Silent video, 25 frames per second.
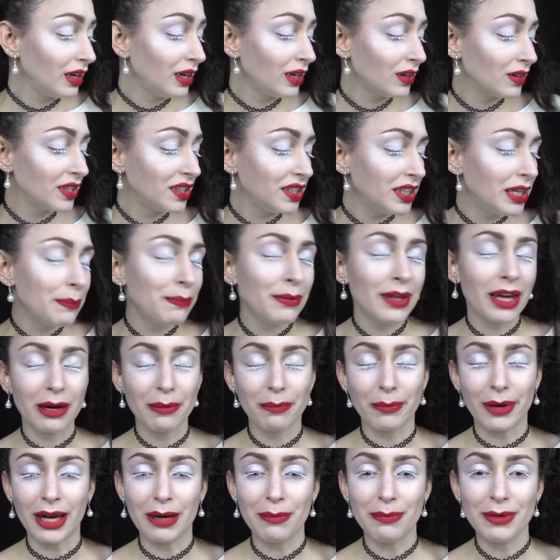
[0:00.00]
you know, just keep that in
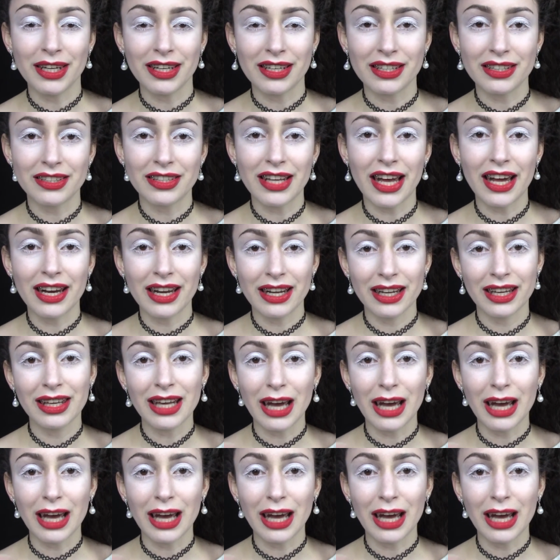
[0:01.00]
mind because that